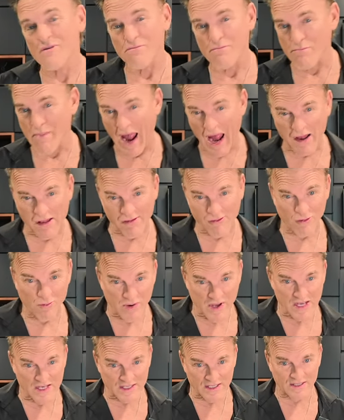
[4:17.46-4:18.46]

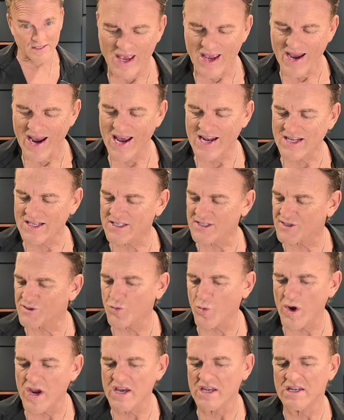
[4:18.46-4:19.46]
masterpiece and a
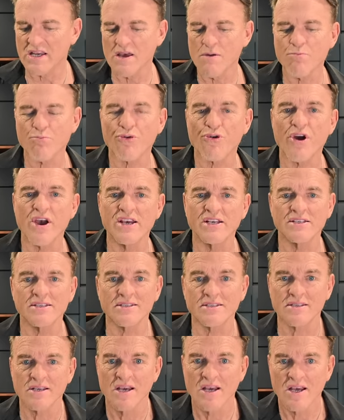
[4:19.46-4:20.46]
sweet
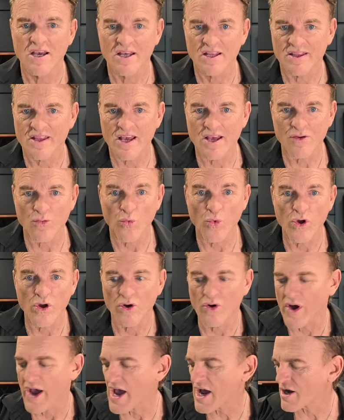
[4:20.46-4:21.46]
embrace that
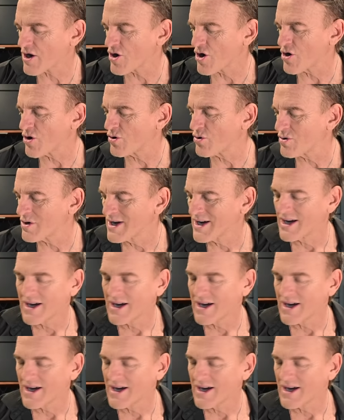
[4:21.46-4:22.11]
will echo